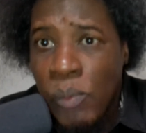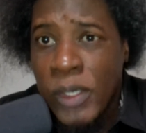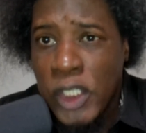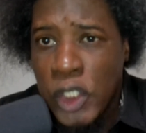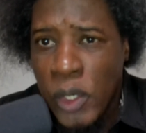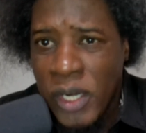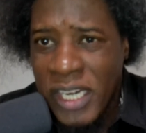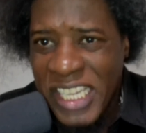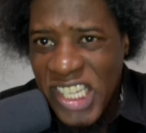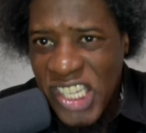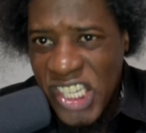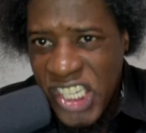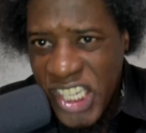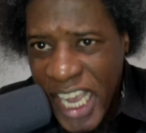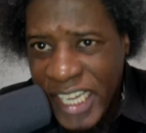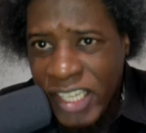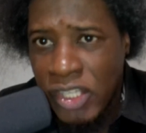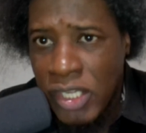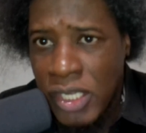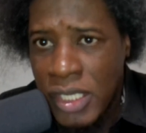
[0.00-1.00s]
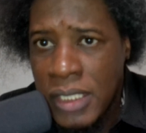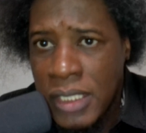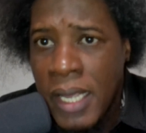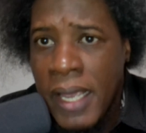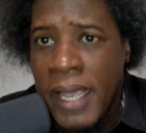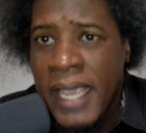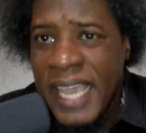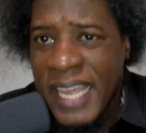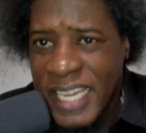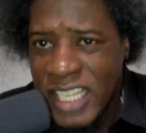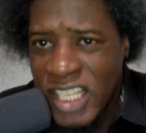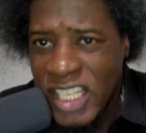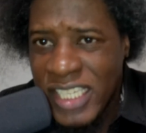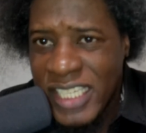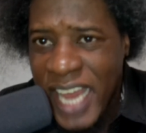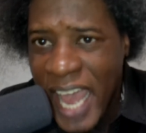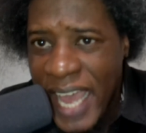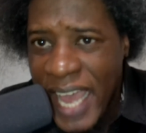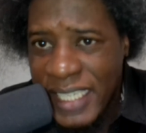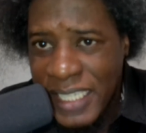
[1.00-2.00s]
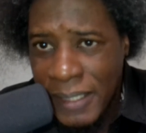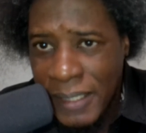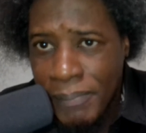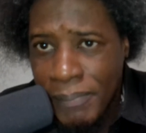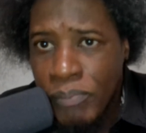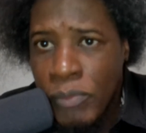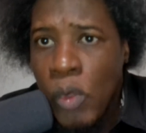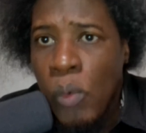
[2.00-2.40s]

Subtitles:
we should reject this in its entirety.